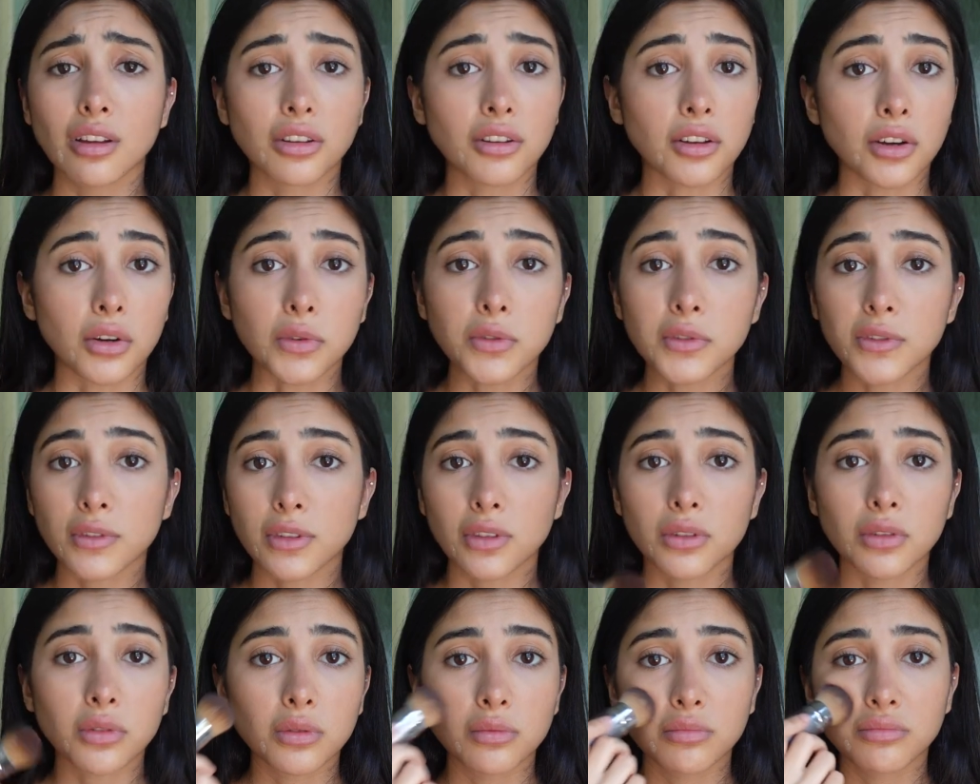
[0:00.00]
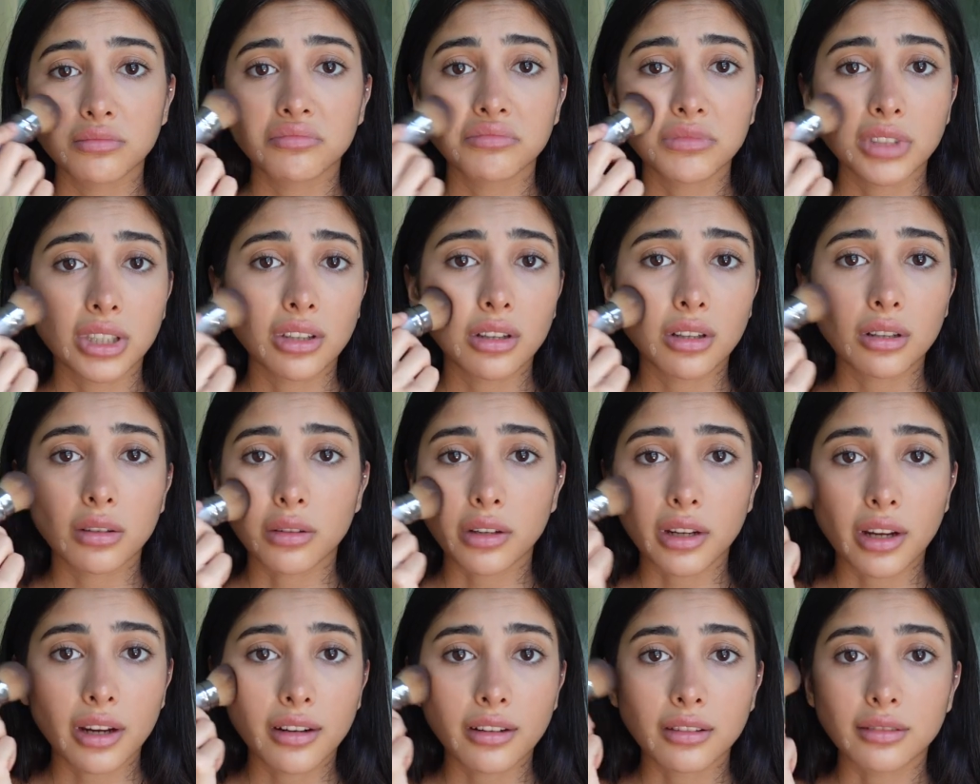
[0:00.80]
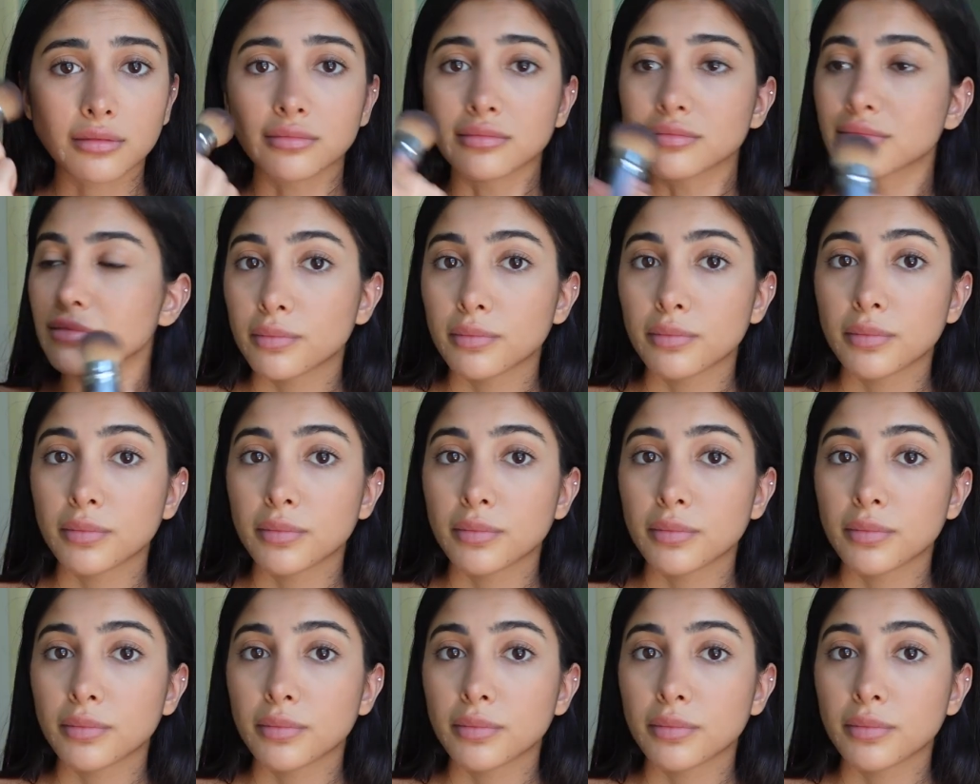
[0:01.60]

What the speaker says: ghost you and they don't care.